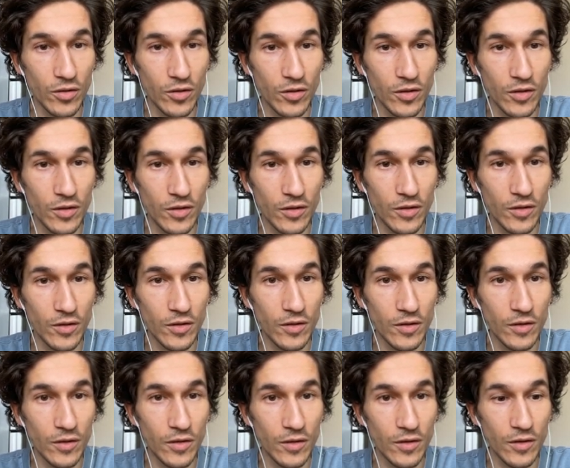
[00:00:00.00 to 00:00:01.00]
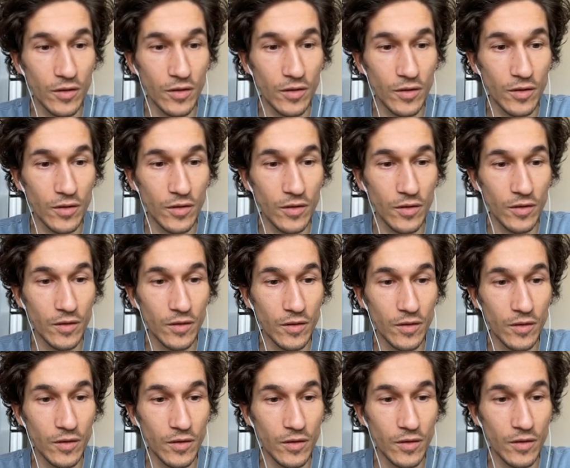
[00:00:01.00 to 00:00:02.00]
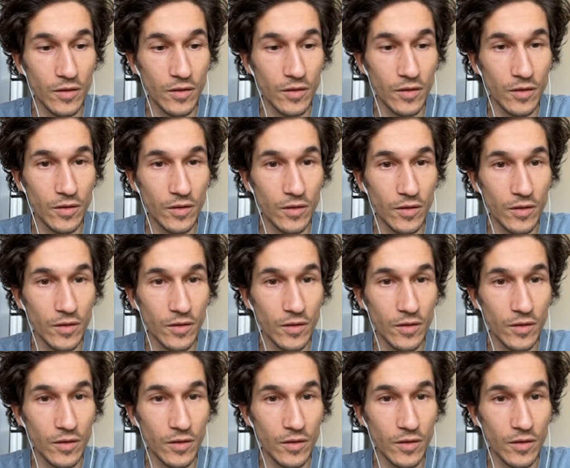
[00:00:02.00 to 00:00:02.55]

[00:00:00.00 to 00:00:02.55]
(no one is talking)